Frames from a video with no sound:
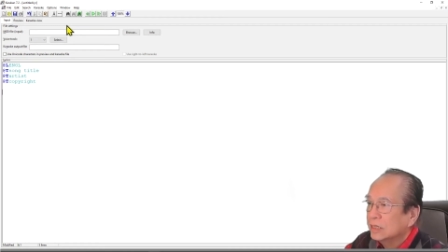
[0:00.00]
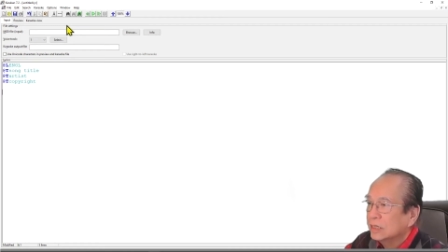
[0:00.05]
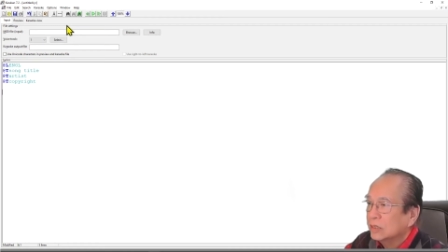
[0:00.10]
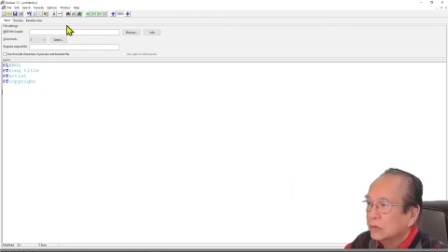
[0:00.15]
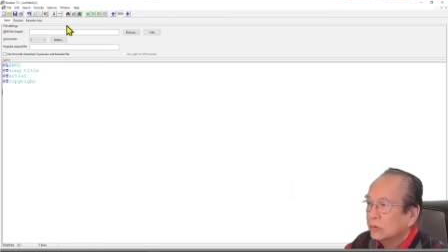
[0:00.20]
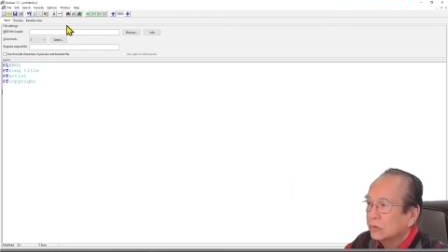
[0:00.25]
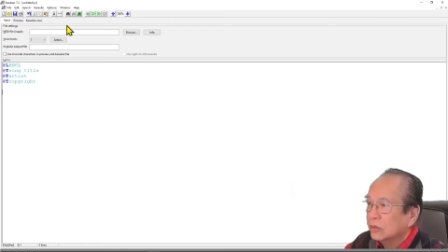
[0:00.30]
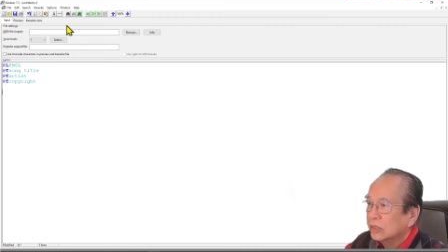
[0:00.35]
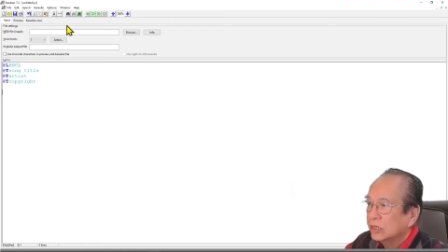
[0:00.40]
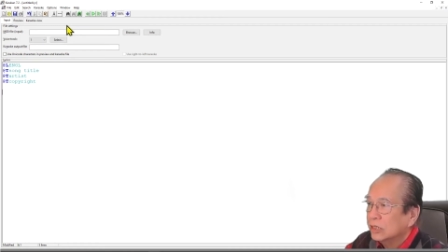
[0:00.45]

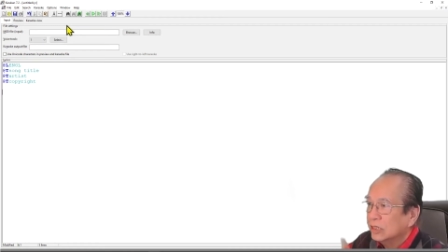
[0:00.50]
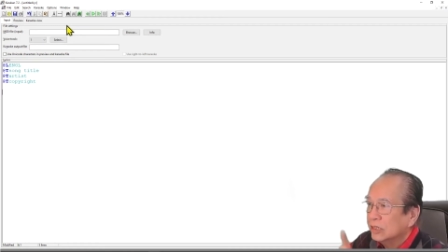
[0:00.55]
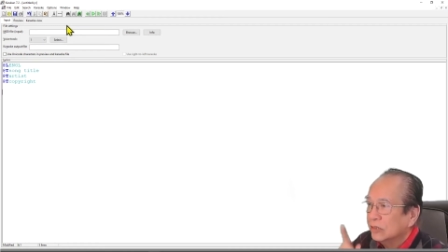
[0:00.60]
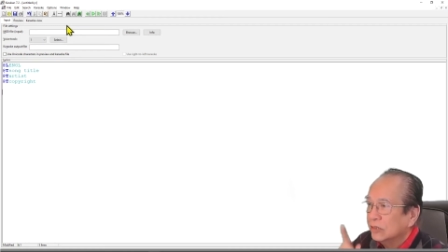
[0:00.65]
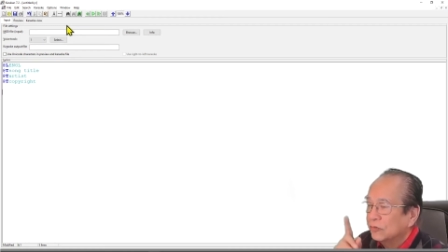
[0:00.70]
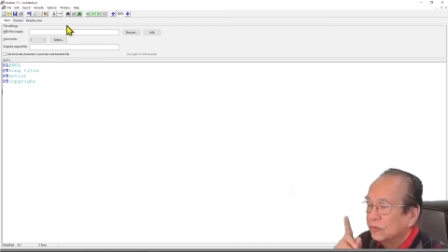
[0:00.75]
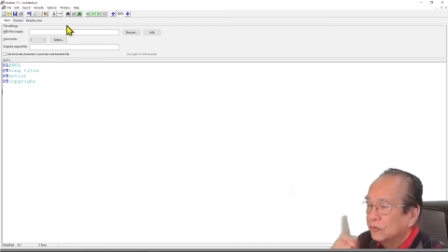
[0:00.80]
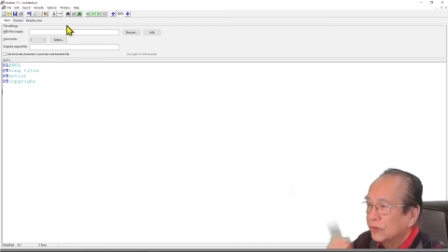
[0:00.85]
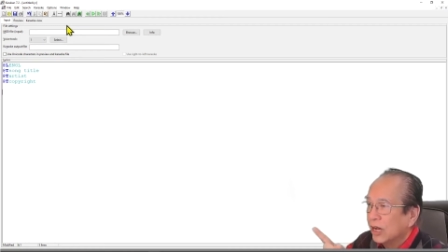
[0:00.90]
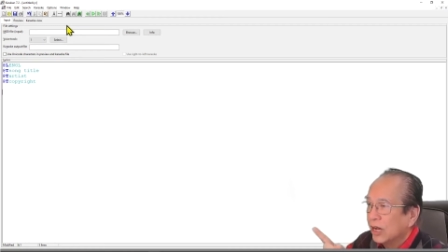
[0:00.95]
We need the
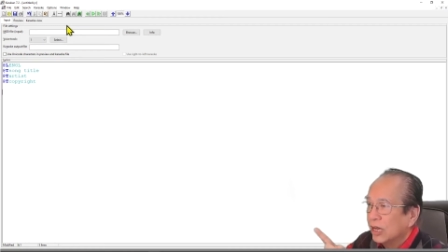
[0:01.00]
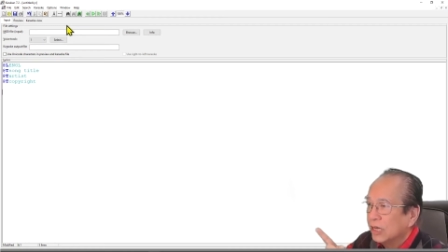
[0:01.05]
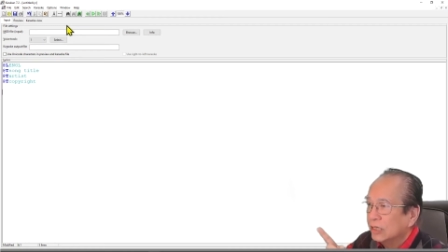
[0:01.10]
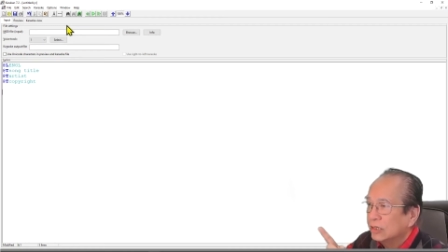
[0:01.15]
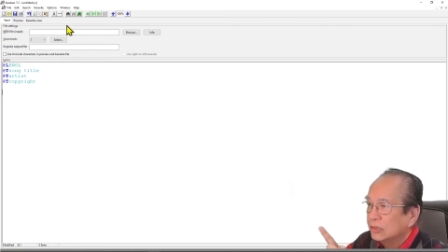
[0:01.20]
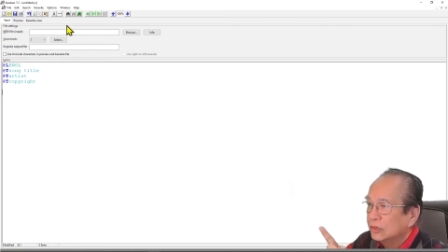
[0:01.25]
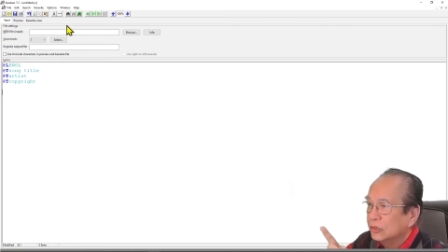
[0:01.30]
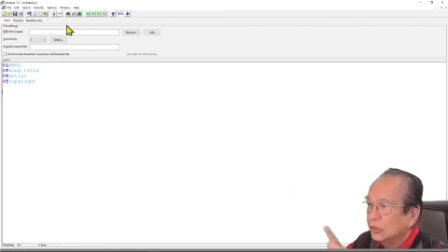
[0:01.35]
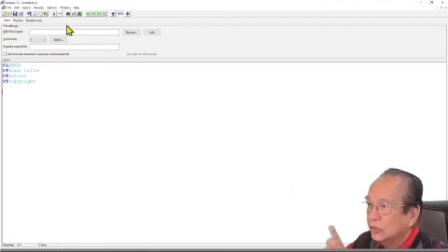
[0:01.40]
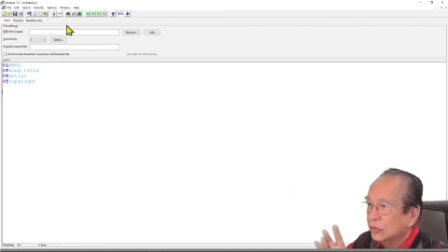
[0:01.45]
file
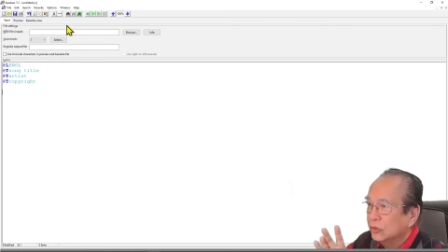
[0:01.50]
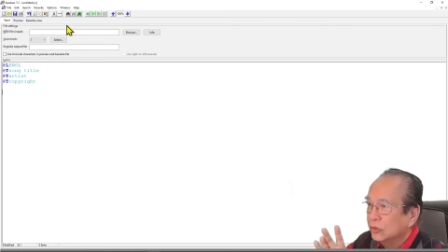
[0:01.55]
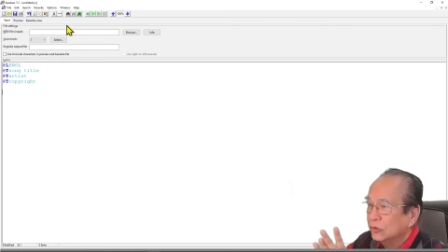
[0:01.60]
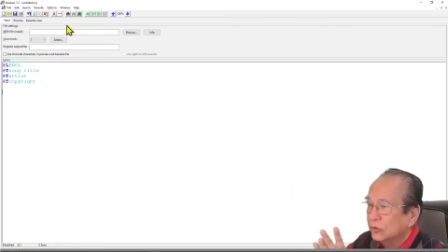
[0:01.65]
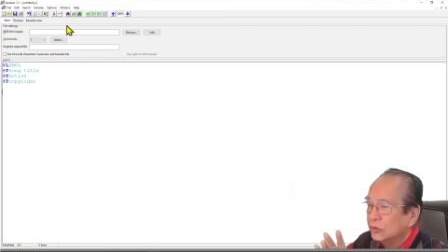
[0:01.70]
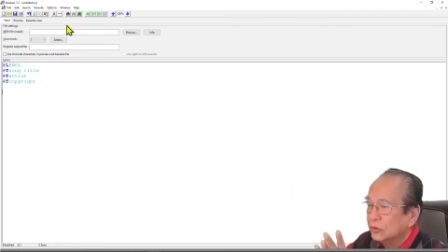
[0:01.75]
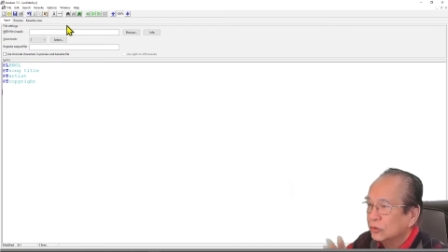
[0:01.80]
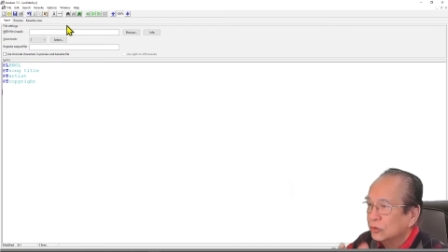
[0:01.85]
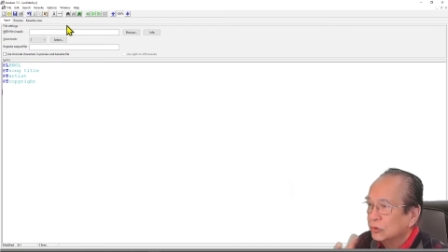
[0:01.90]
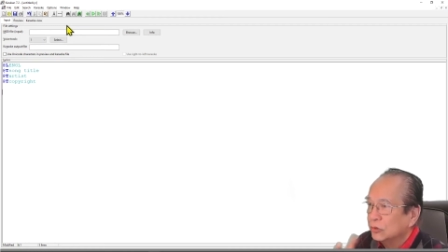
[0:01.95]
new
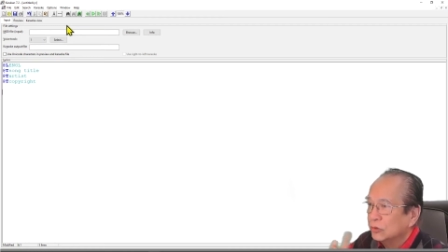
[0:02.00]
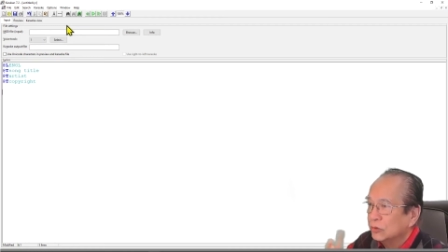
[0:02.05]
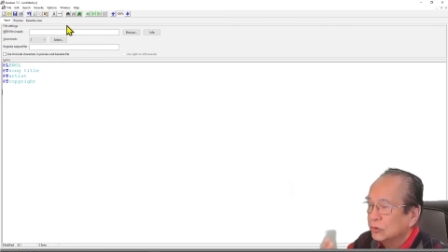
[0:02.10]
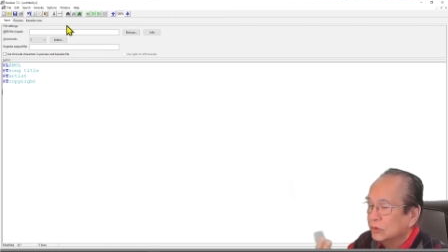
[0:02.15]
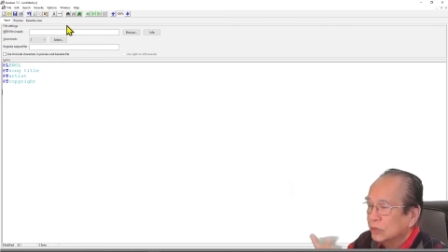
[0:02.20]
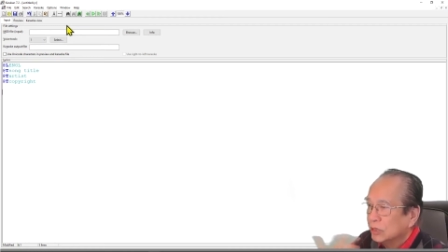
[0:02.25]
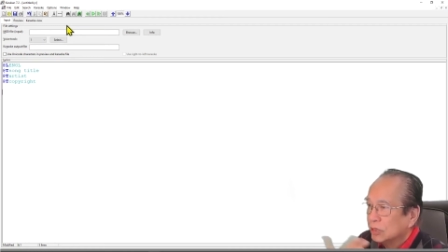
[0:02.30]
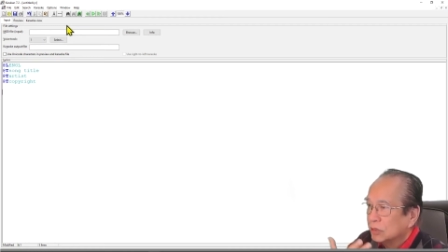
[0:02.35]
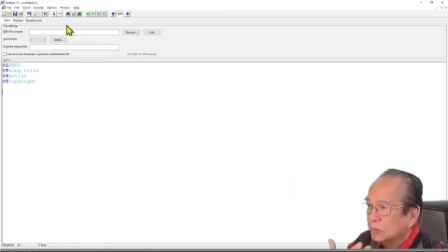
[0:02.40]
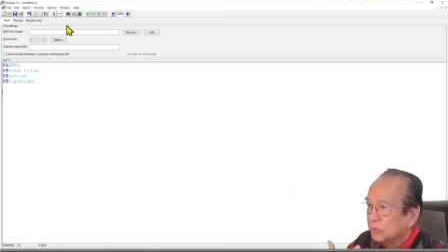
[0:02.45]
to
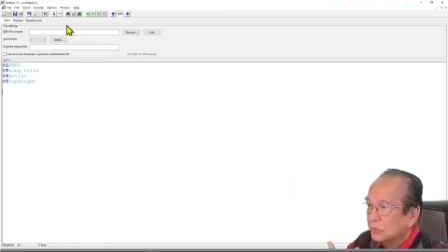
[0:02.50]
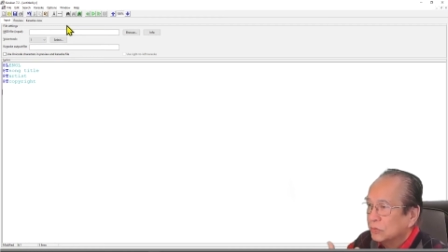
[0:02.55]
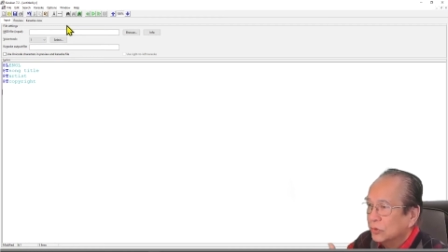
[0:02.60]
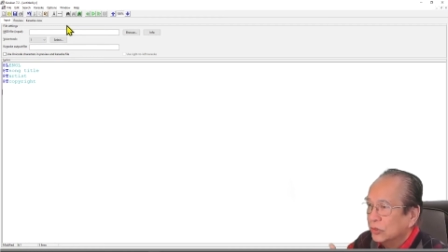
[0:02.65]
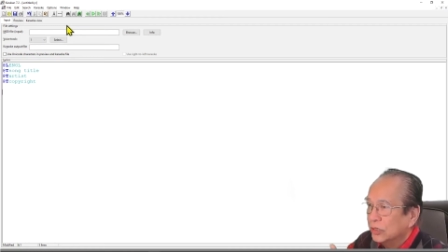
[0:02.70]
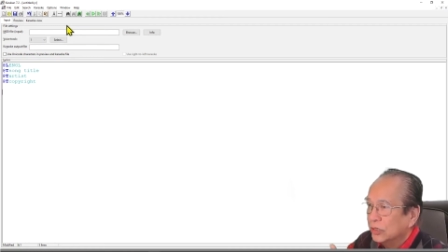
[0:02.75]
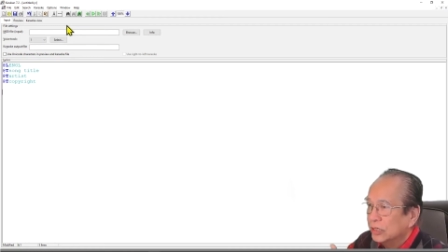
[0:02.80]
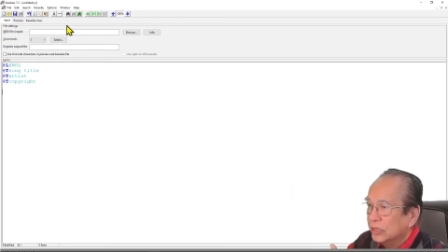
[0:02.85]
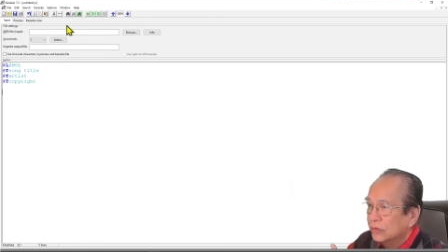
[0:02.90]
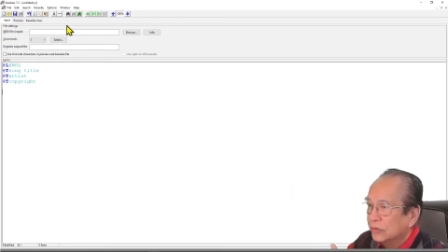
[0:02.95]

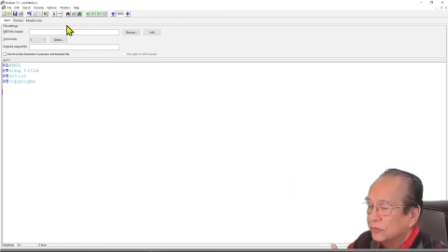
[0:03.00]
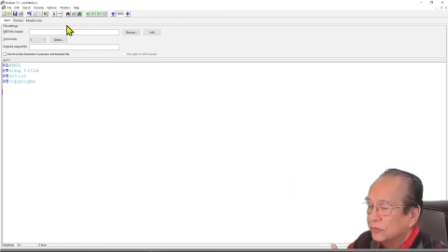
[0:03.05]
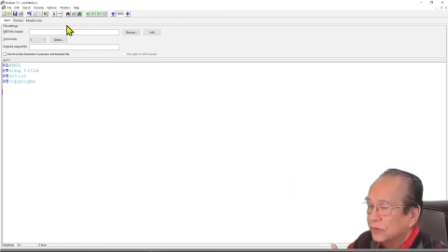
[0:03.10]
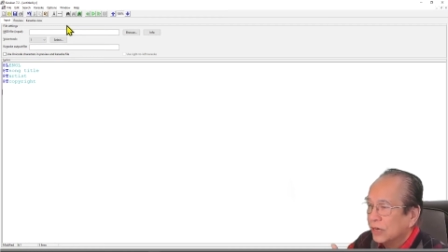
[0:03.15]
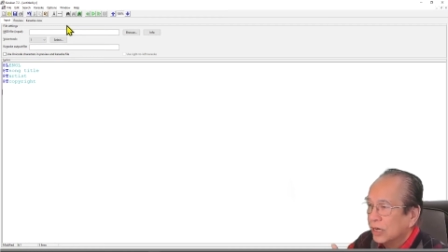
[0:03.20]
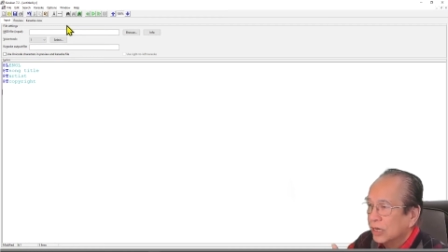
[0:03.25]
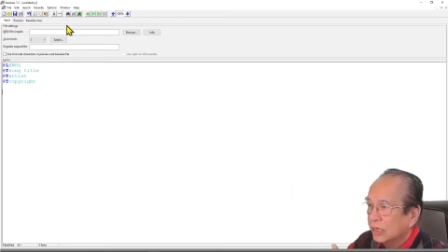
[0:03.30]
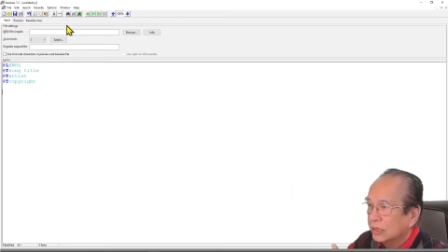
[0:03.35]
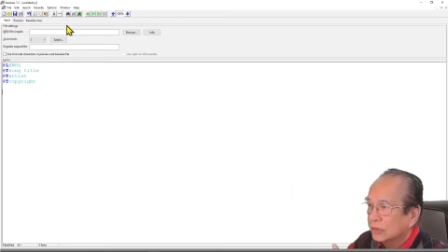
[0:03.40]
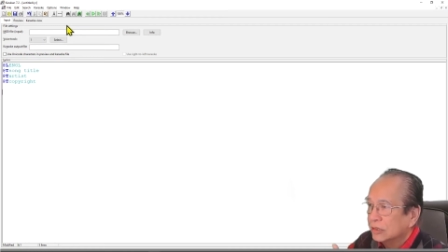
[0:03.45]
bring the
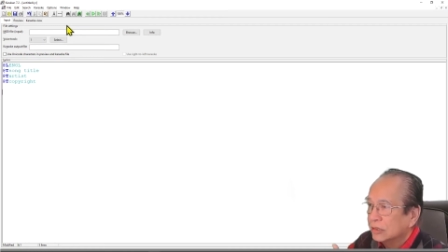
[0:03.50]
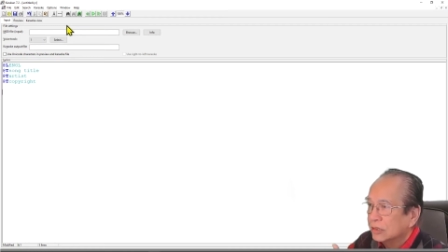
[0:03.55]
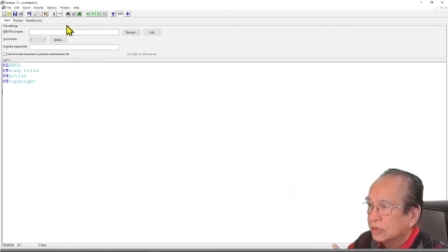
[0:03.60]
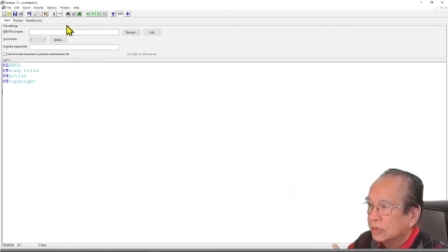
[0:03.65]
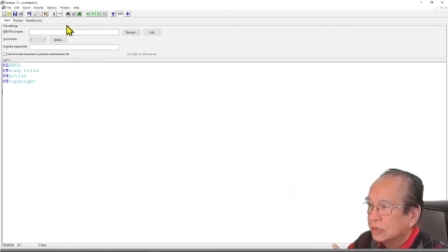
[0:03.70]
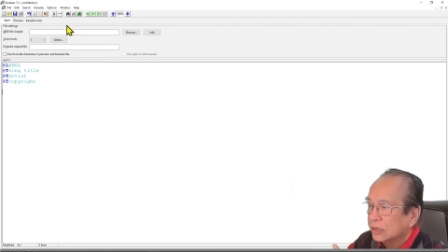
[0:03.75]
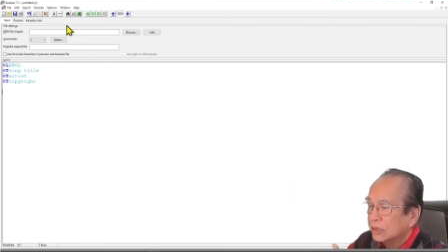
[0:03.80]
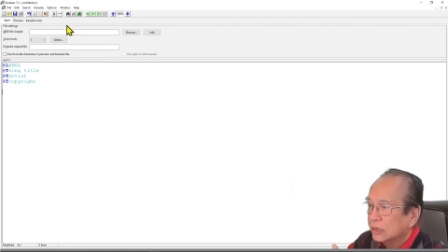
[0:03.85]
files,